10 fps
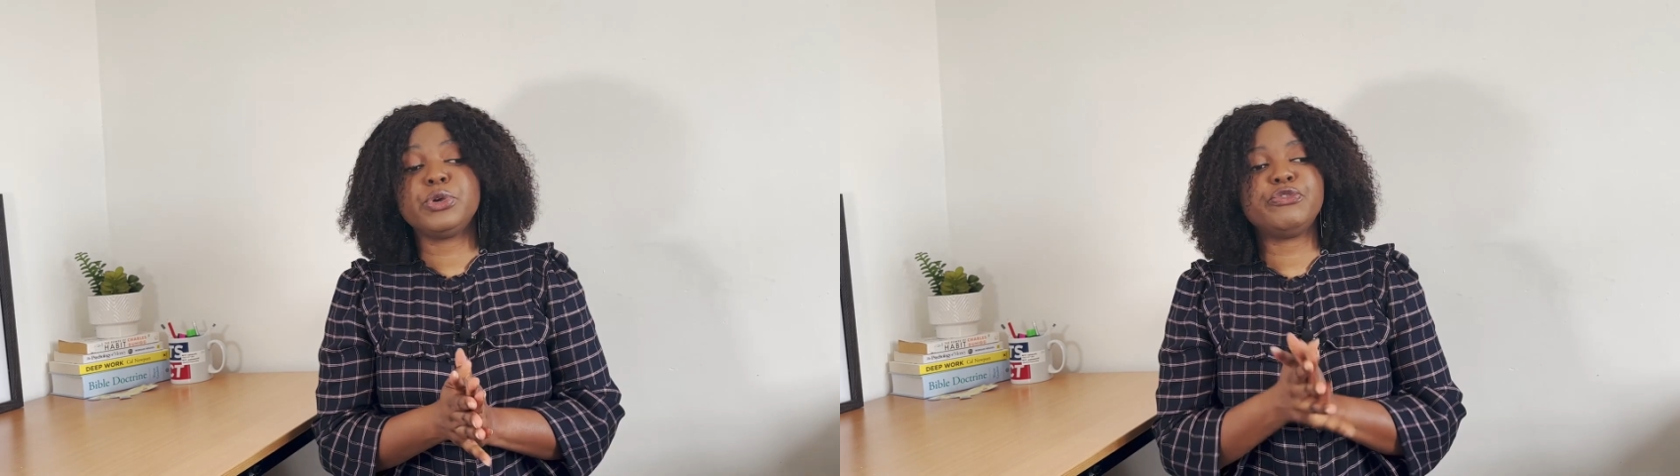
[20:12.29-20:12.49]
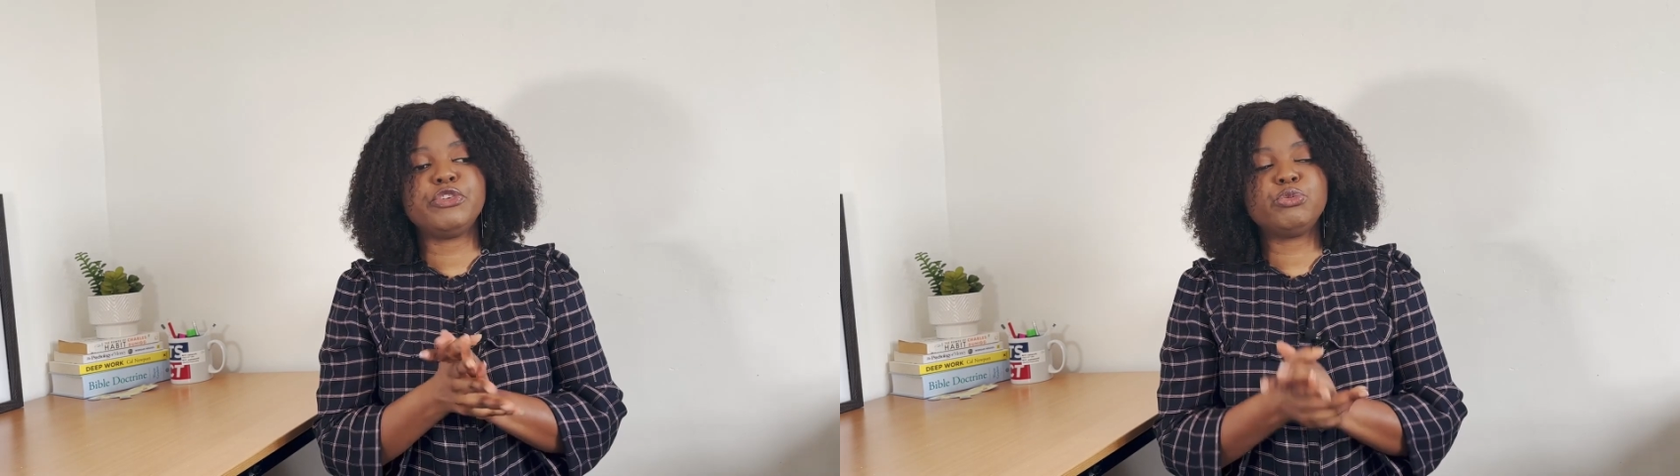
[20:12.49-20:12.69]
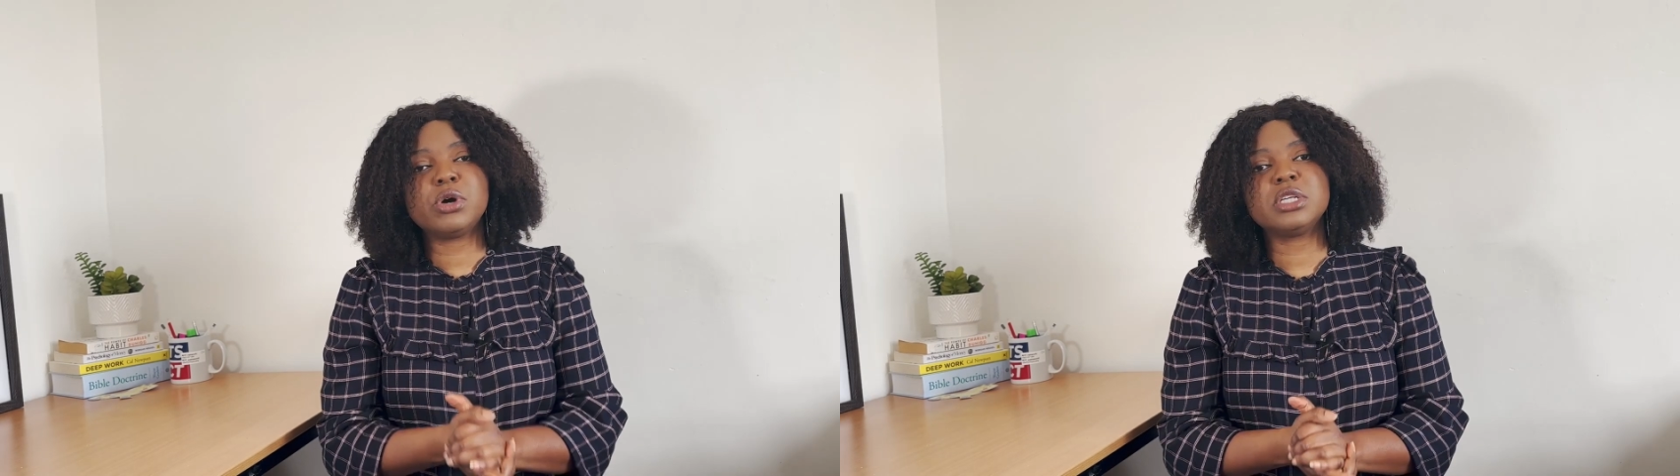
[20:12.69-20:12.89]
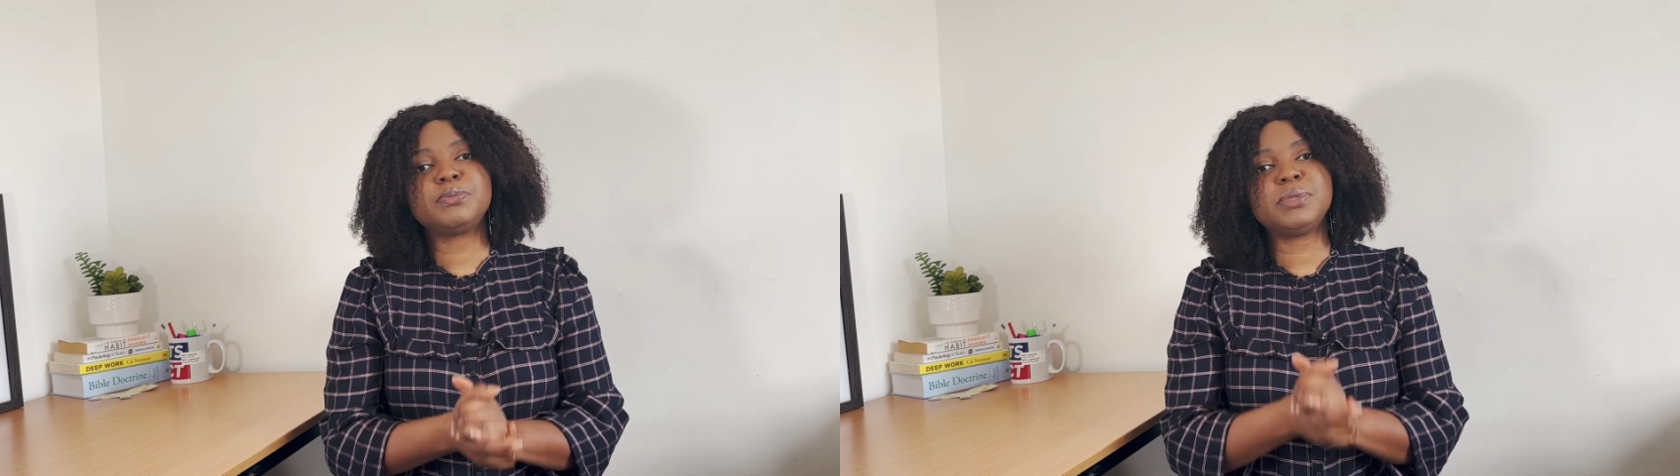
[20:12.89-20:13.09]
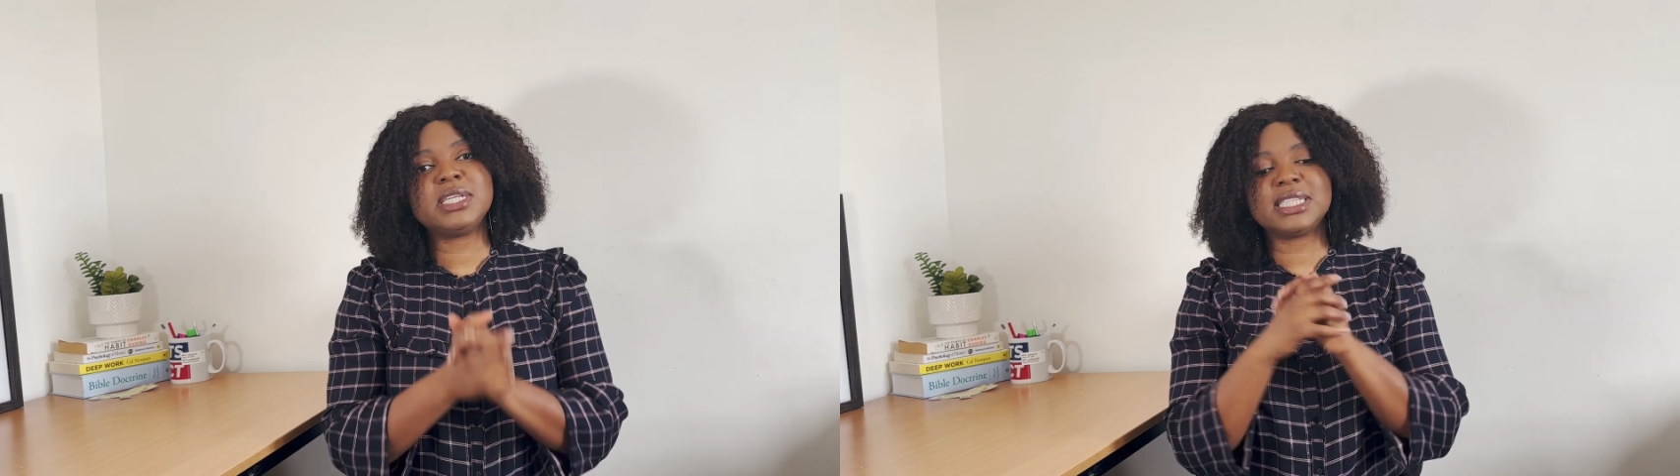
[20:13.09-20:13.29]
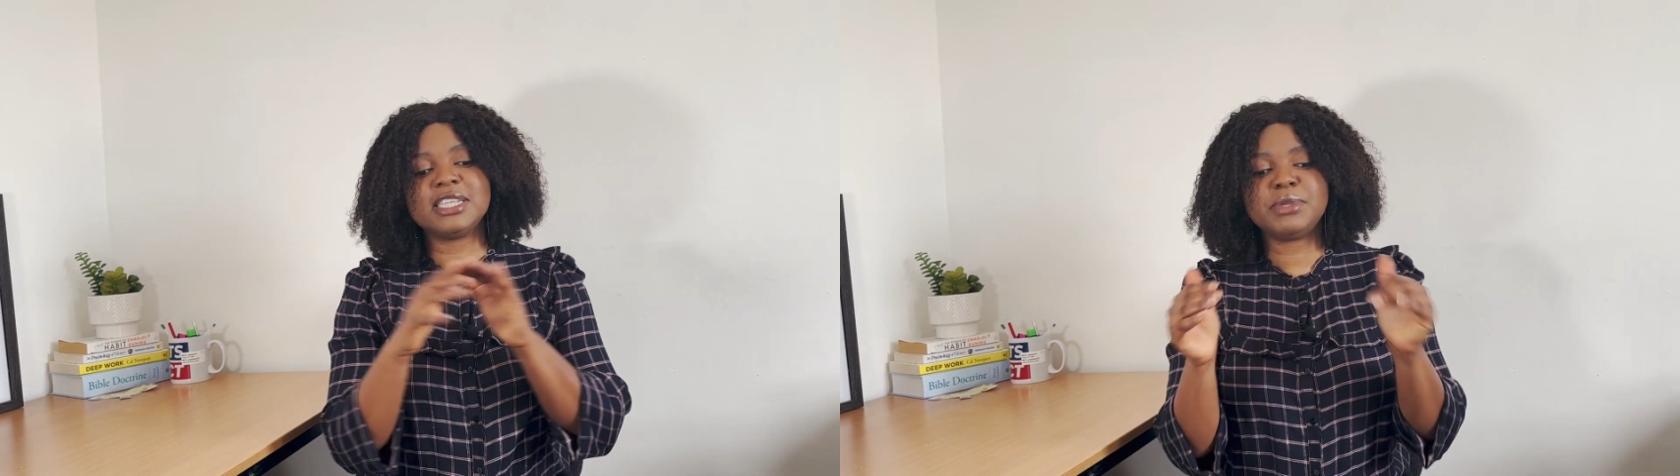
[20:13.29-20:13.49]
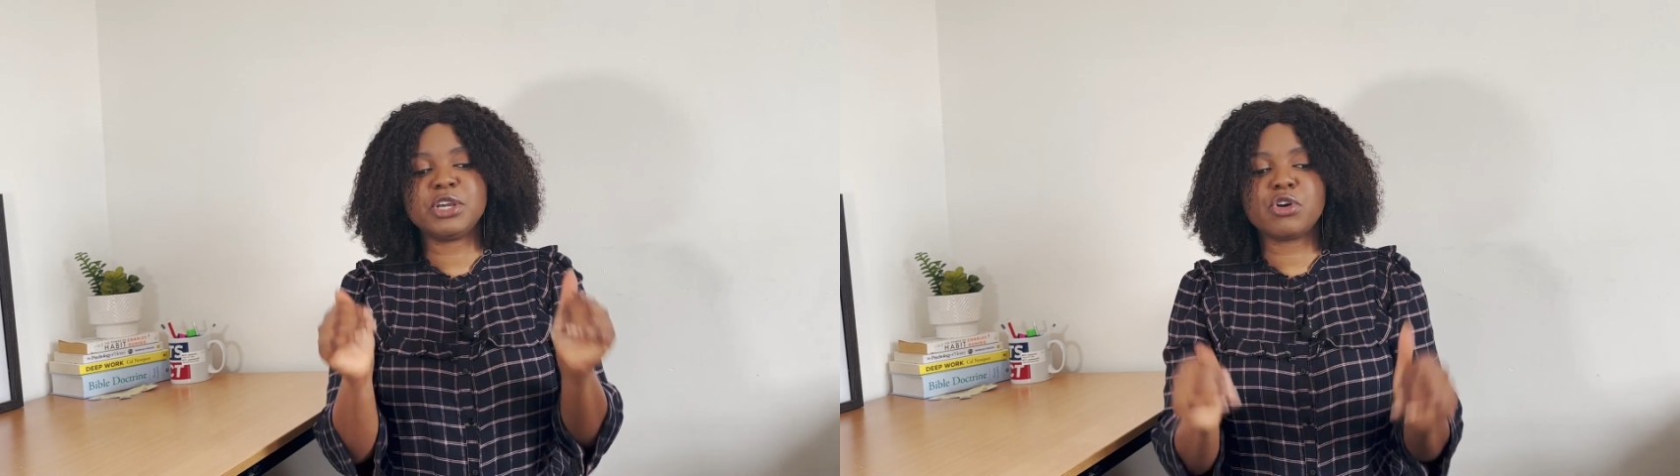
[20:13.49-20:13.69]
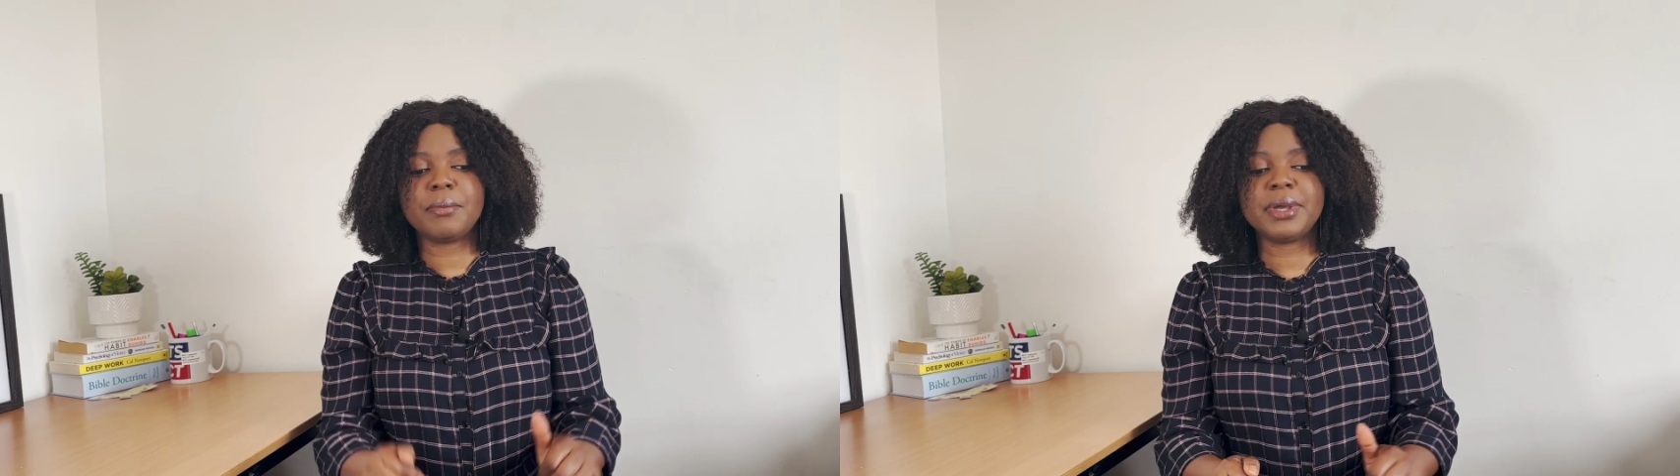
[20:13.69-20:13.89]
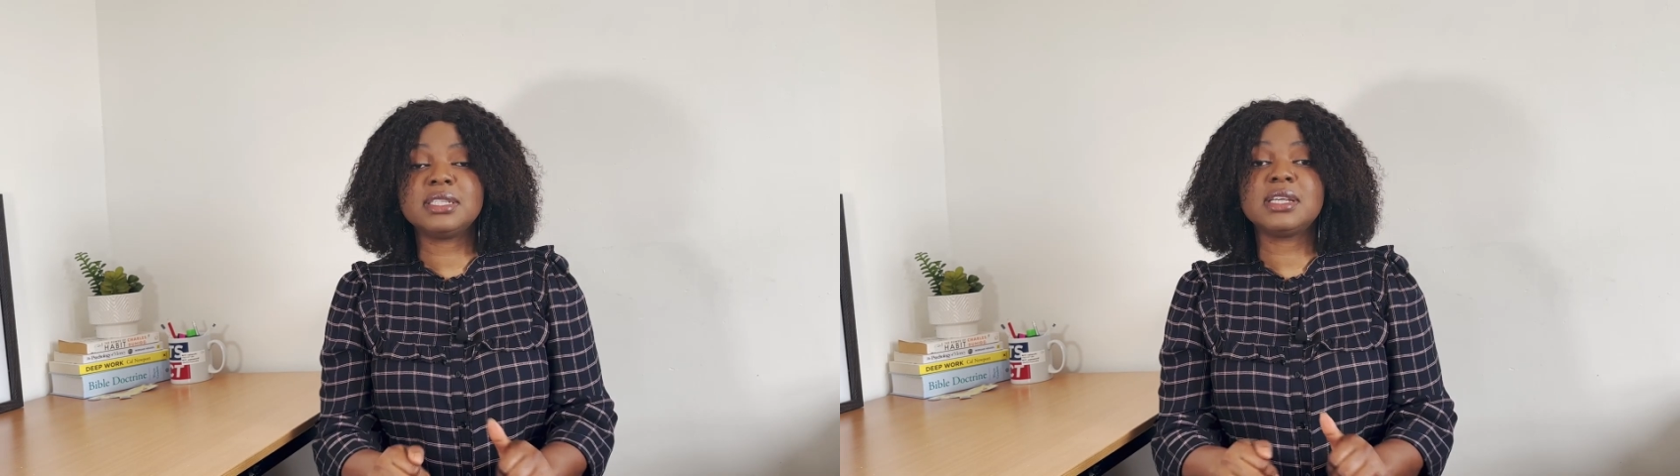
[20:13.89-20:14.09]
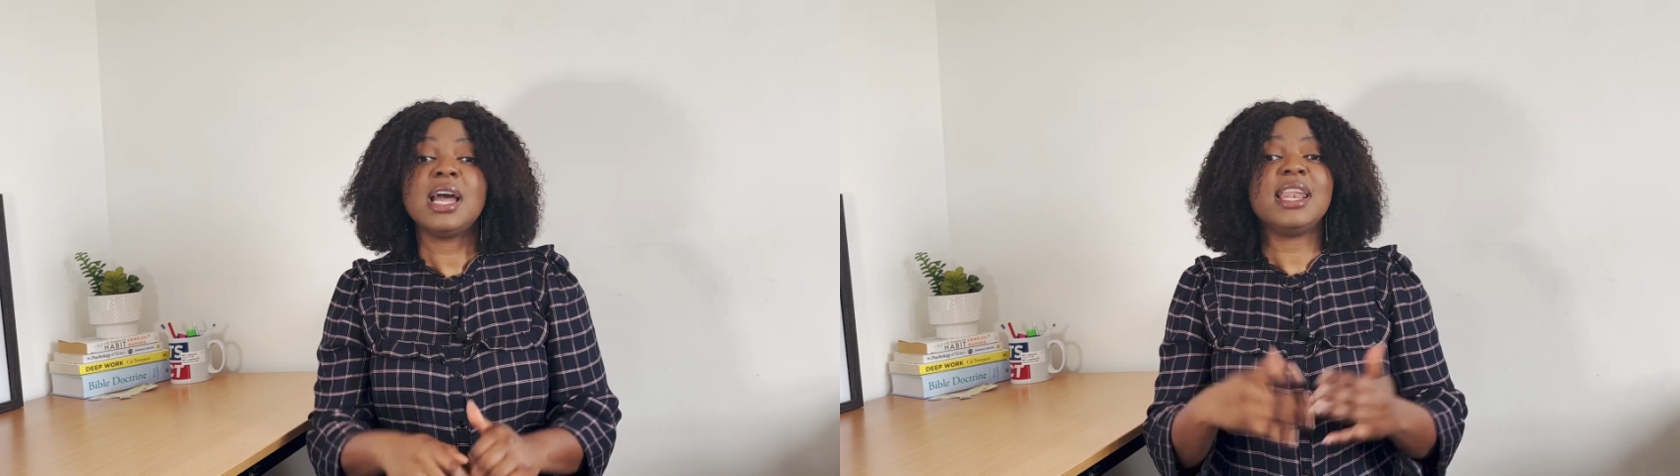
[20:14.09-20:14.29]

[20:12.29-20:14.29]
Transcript: If it was, please leave me a comment,